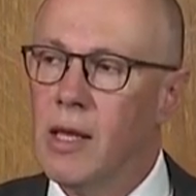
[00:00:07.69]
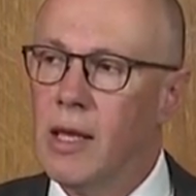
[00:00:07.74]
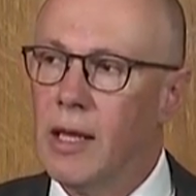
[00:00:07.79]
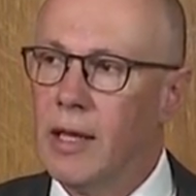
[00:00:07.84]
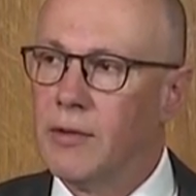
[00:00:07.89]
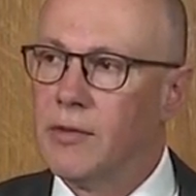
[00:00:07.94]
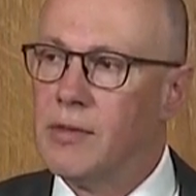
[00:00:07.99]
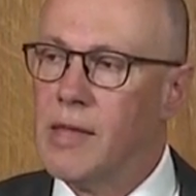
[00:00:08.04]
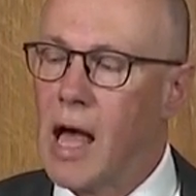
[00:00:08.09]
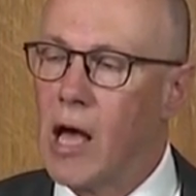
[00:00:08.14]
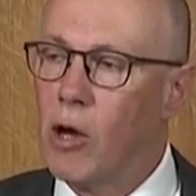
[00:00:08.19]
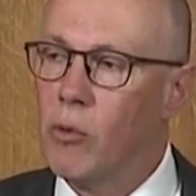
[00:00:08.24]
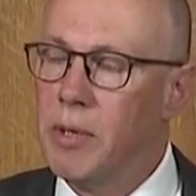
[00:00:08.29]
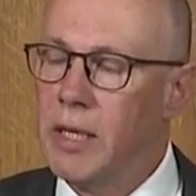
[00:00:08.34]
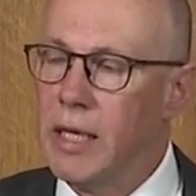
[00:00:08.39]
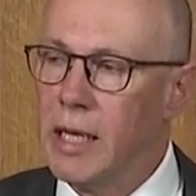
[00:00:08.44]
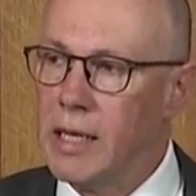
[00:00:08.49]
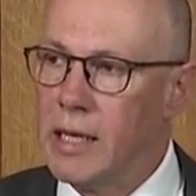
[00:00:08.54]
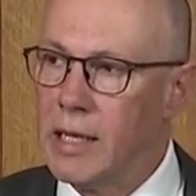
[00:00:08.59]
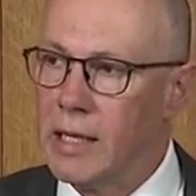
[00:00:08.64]
is now
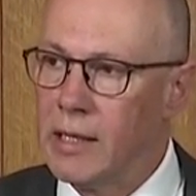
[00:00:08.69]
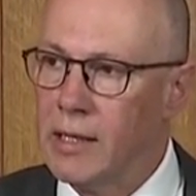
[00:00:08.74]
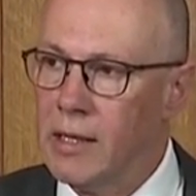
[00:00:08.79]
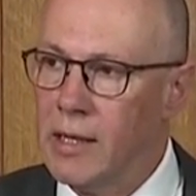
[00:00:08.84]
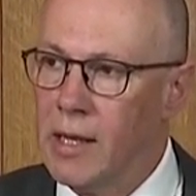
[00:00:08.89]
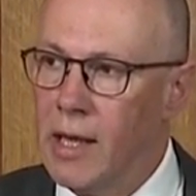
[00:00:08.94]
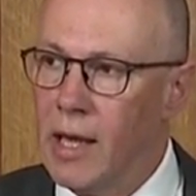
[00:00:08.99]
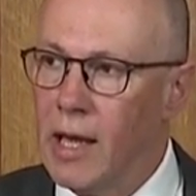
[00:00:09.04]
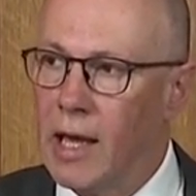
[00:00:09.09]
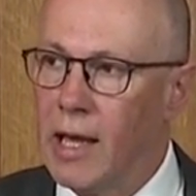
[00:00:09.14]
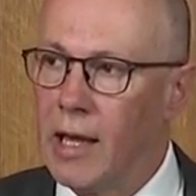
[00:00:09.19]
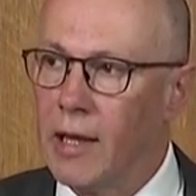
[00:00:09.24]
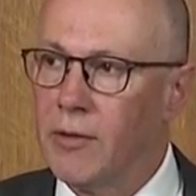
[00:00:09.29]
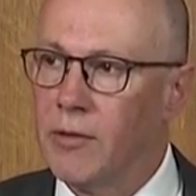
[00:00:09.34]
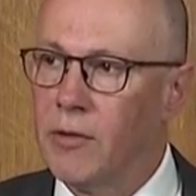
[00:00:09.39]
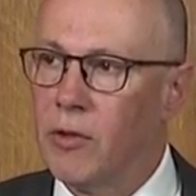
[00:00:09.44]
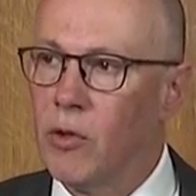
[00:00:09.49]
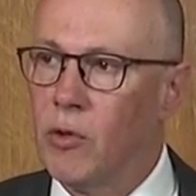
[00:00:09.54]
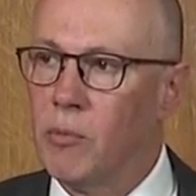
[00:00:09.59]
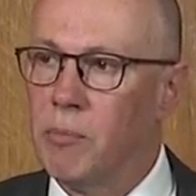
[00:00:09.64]
beginning
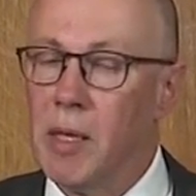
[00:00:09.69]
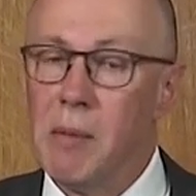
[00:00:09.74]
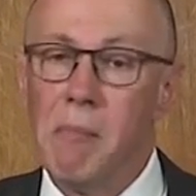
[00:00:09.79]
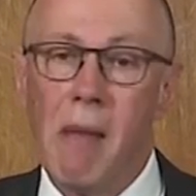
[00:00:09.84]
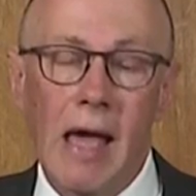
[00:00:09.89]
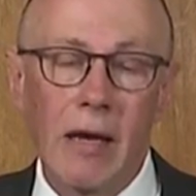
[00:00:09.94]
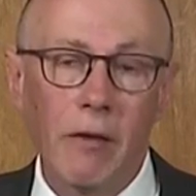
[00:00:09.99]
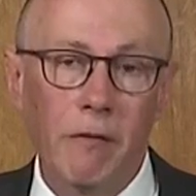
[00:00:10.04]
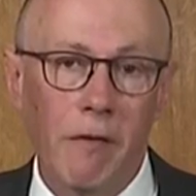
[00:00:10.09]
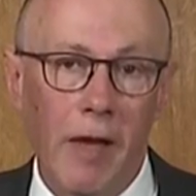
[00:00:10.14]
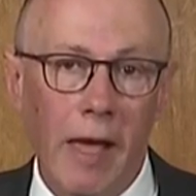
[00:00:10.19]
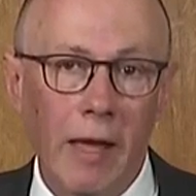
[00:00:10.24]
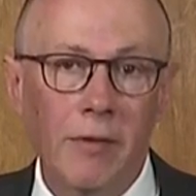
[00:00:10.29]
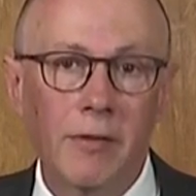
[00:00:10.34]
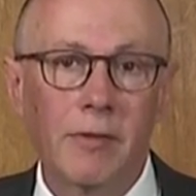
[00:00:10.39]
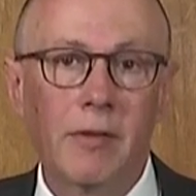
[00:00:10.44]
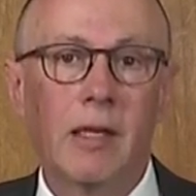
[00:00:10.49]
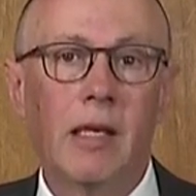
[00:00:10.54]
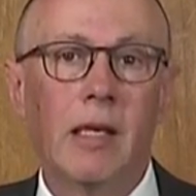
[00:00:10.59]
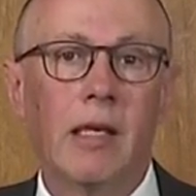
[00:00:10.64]
to be
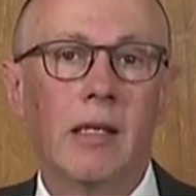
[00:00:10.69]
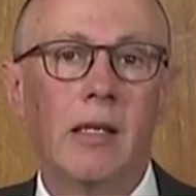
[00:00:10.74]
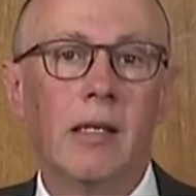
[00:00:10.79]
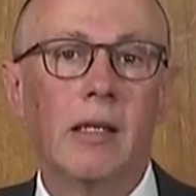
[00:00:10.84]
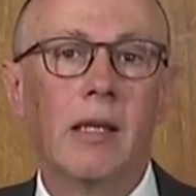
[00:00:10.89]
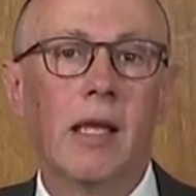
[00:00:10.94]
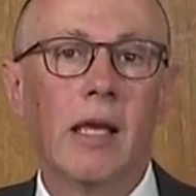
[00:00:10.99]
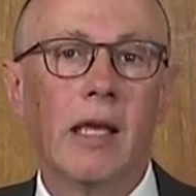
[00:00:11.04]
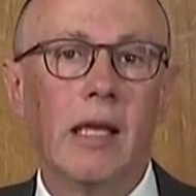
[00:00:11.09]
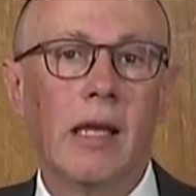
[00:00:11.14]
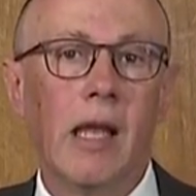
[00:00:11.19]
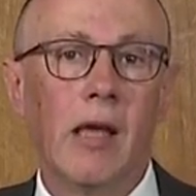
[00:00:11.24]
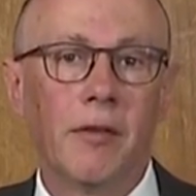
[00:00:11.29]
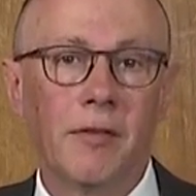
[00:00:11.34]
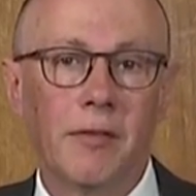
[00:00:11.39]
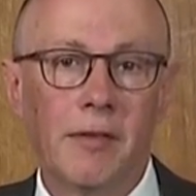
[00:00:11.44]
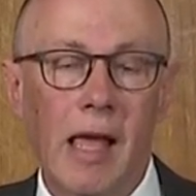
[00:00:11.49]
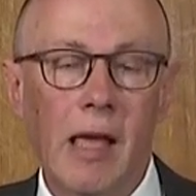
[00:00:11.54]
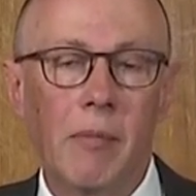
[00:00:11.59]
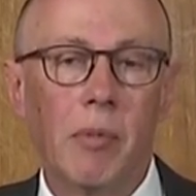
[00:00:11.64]
manifest in a
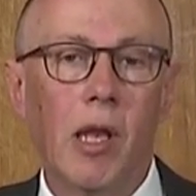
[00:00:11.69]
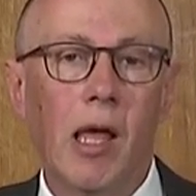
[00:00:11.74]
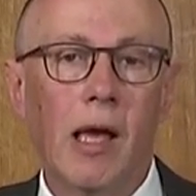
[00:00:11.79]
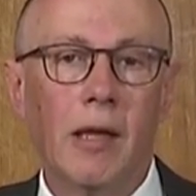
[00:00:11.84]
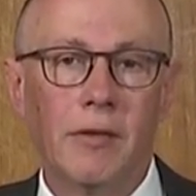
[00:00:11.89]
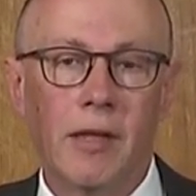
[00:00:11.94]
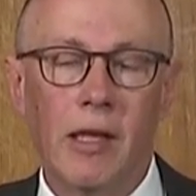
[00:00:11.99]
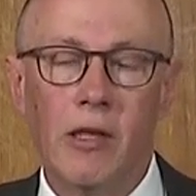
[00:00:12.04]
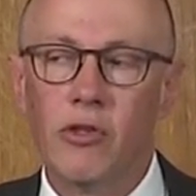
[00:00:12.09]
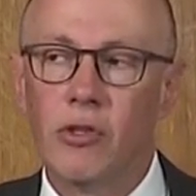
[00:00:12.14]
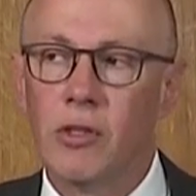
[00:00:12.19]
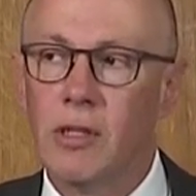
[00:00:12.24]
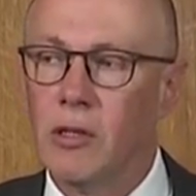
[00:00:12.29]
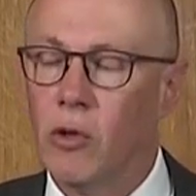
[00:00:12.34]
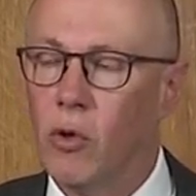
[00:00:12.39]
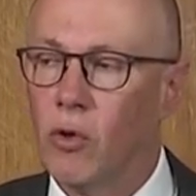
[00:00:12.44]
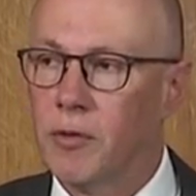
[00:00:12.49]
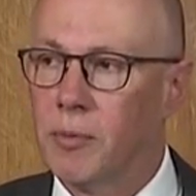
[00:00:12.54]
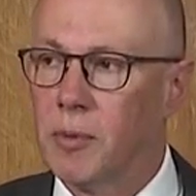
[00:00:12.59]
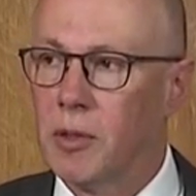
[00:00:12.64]
stabilisation in
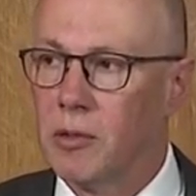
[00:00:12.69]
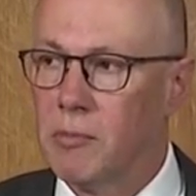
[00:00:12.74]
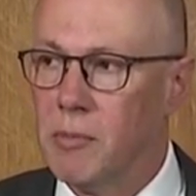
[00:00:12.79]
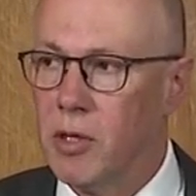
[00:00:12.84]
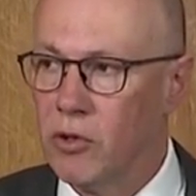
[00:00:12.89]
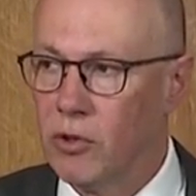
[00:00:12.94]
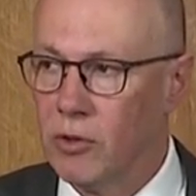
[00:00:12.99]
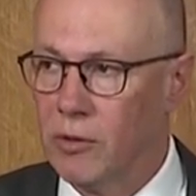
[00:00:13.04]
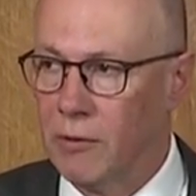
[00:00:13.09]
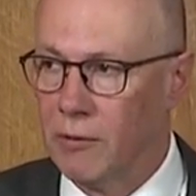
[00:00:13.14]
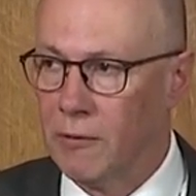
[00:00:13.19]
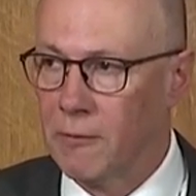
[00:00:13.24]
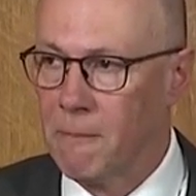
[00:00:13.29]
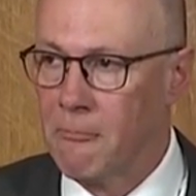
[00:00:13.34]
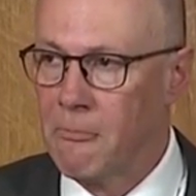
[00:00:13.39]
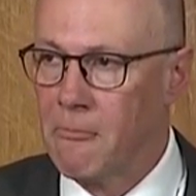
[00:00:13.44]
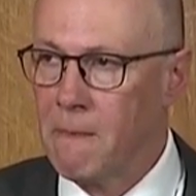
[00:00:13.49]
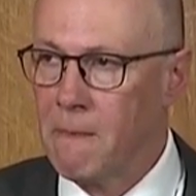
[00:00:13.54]
hospital admissions.